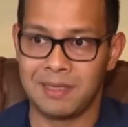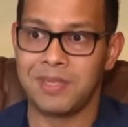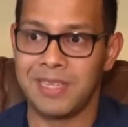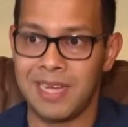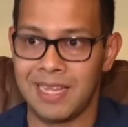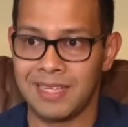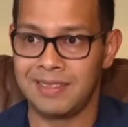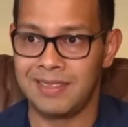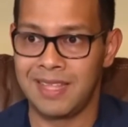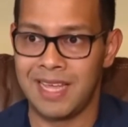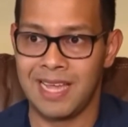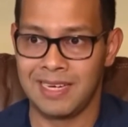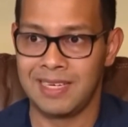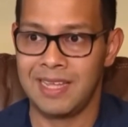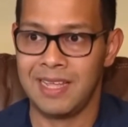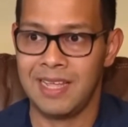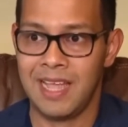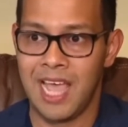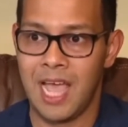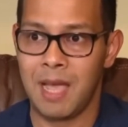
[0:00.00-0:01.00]
something like that
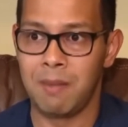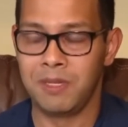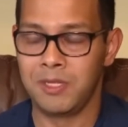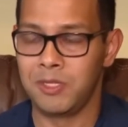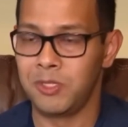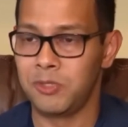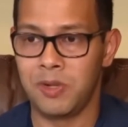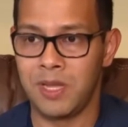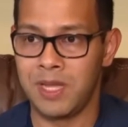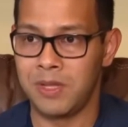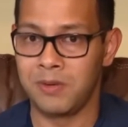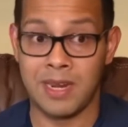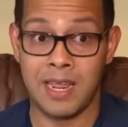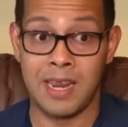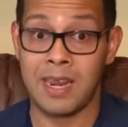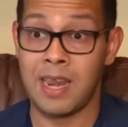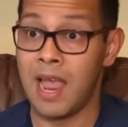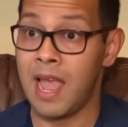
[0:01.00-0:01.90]
happen to anyone.